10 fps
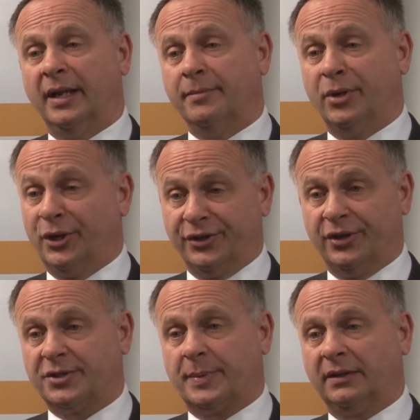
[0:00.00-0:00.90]
and Burton
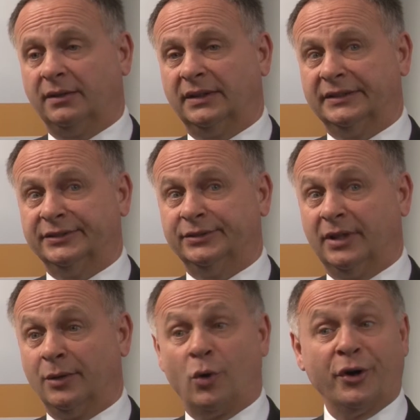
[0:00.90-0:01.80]
Hospital and,
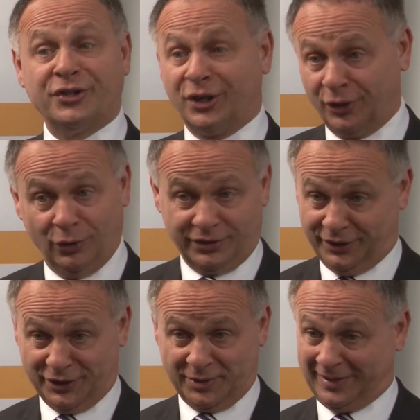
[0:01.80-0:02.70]
and Warrington and
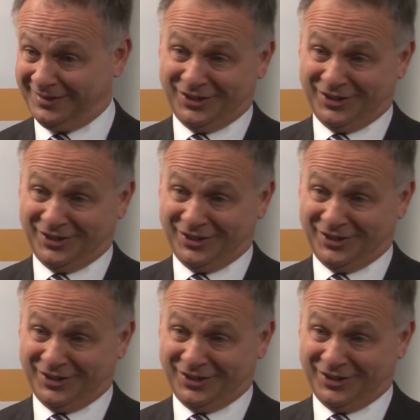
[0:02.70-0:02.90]
Halton Hospital,